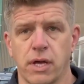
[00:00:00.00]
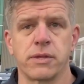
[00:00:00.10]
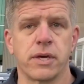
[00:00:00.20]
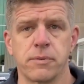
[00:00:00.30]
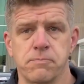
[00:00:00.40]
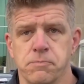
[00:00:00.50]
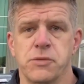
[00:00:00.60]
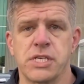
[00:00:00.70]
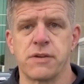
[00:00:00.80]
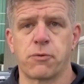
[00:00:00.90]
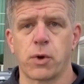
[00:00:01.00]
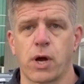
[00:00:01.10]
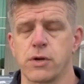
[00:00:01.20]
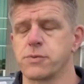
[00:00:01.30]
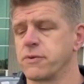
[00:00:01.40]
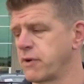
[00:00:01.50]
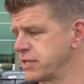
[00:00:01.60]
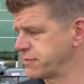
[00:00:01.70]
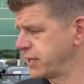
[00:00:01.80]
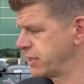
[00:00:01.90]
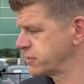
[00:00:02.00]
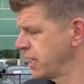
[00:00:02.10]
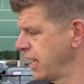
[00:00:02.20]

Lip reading: the GT4 cars we've raced for years,